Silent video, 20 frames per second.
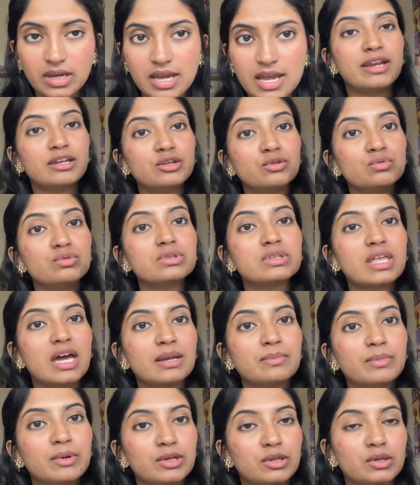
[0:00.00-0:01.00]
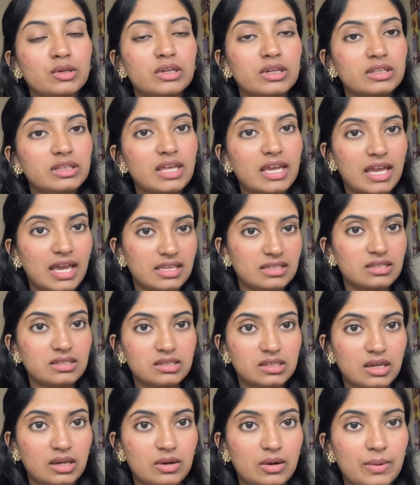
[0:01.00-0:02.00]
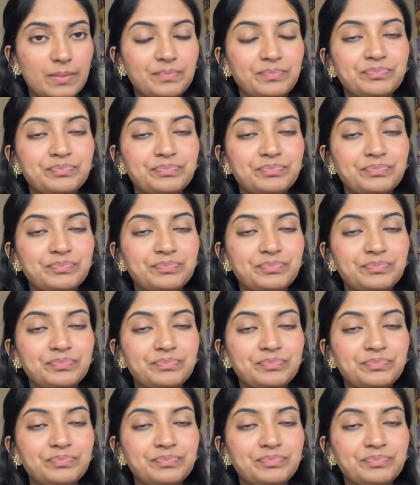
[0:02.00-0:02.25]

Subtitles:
and use that particular thing as a sticker.